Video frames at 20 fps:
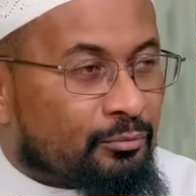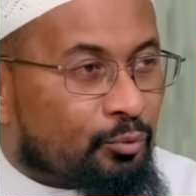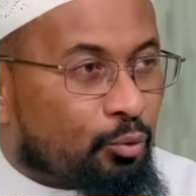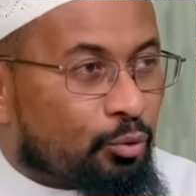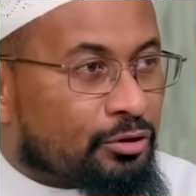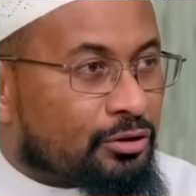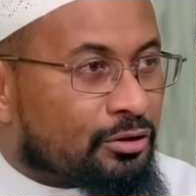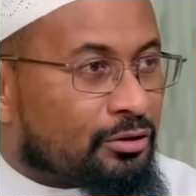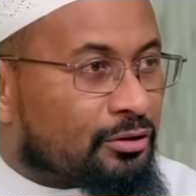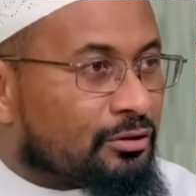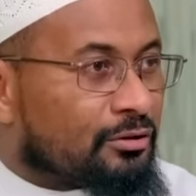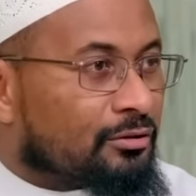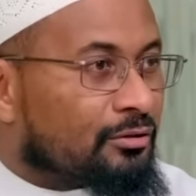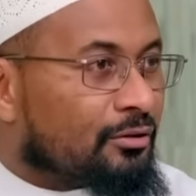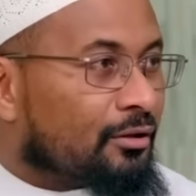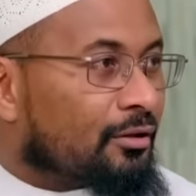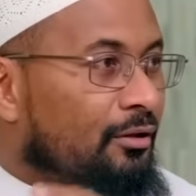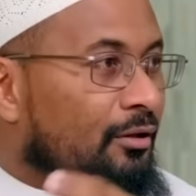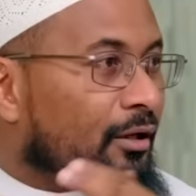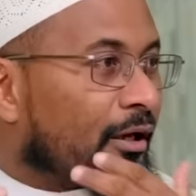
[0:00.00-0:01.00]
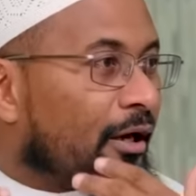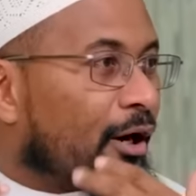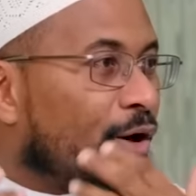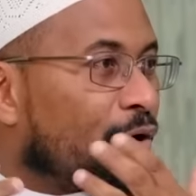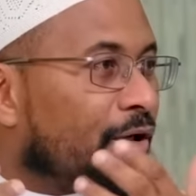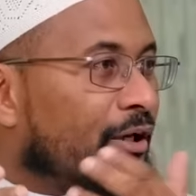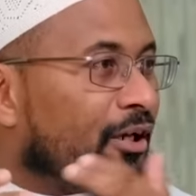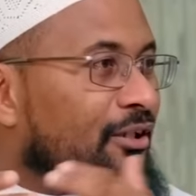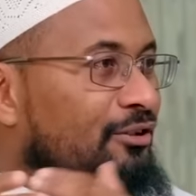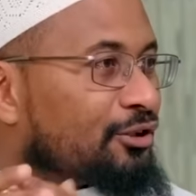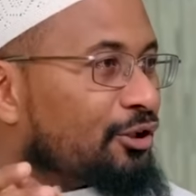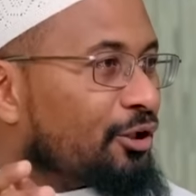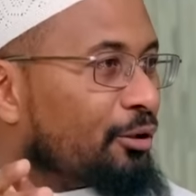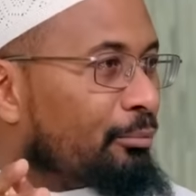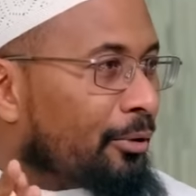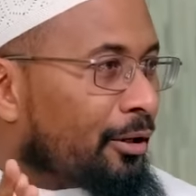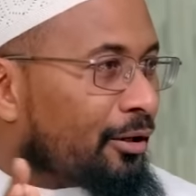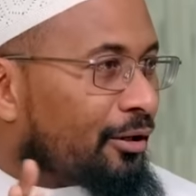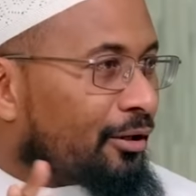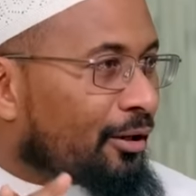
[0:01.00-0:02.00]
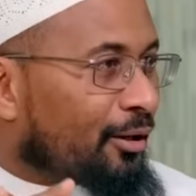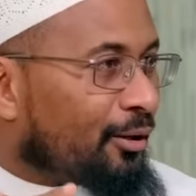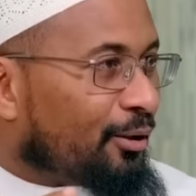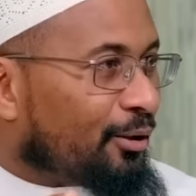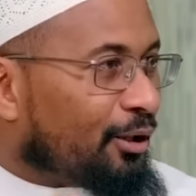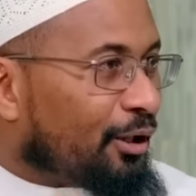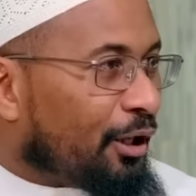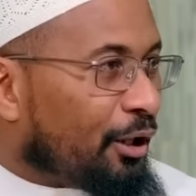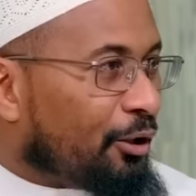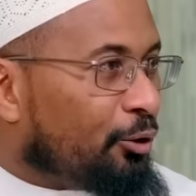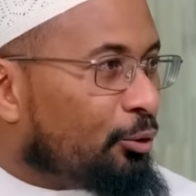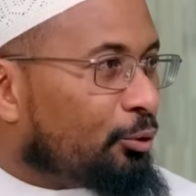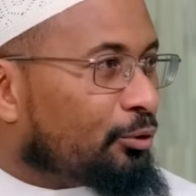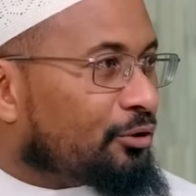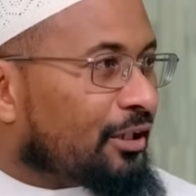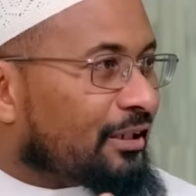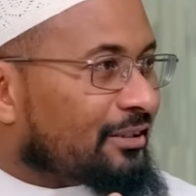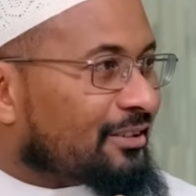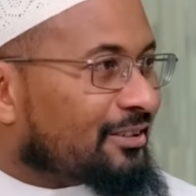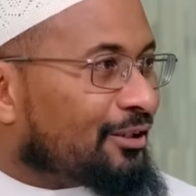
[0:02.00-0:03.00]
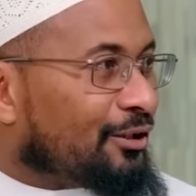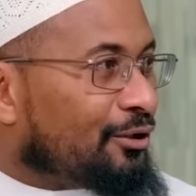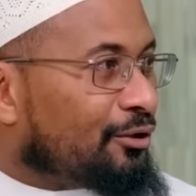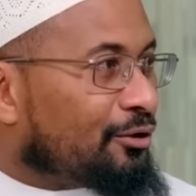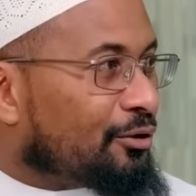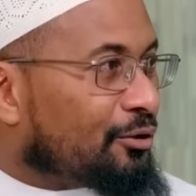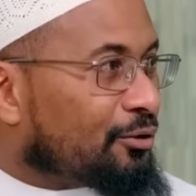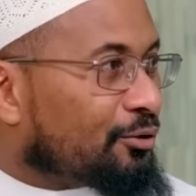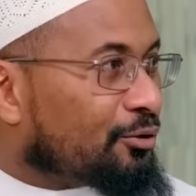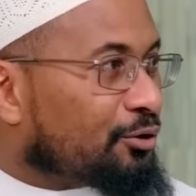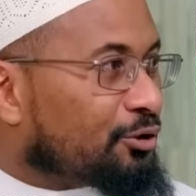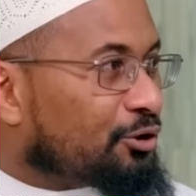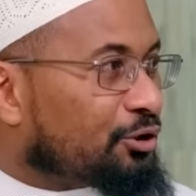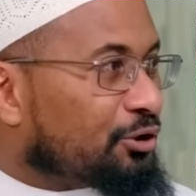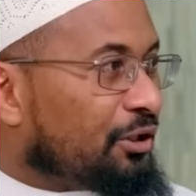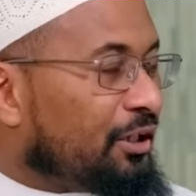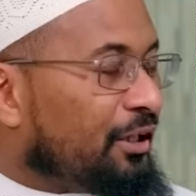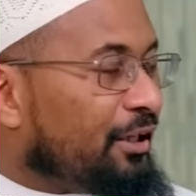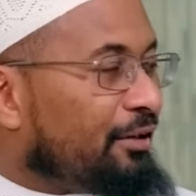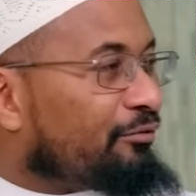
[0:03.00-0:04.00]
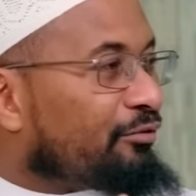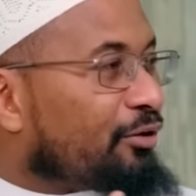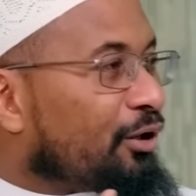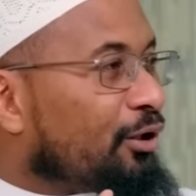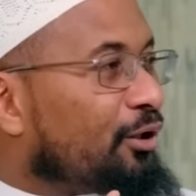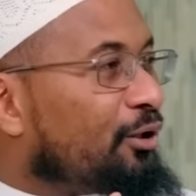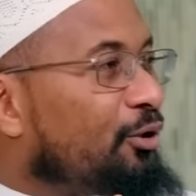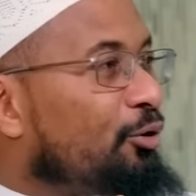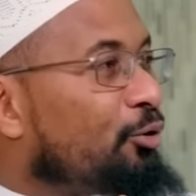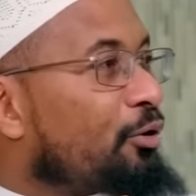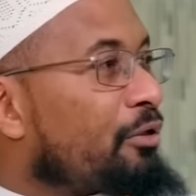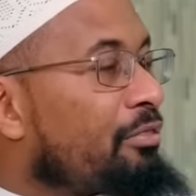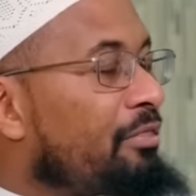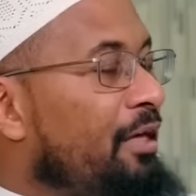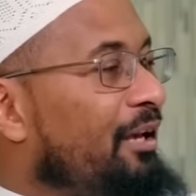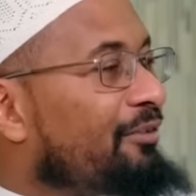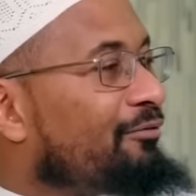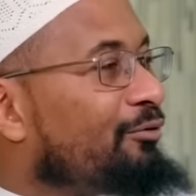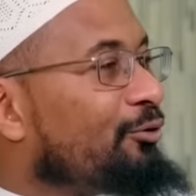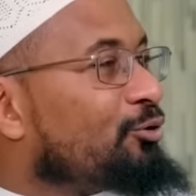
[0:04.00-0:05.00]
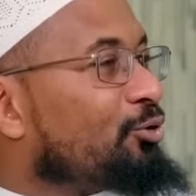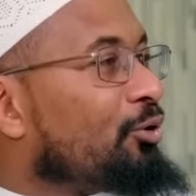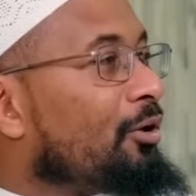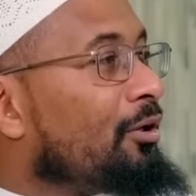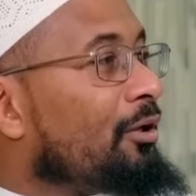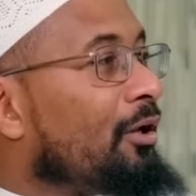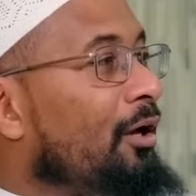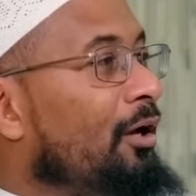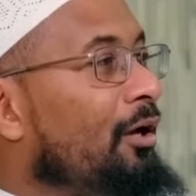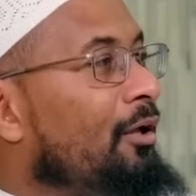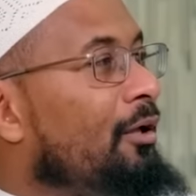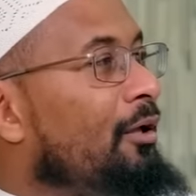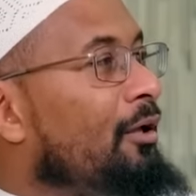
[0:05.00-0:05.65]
which is like our case in America, and you're tested to see if you're thankful to Allah.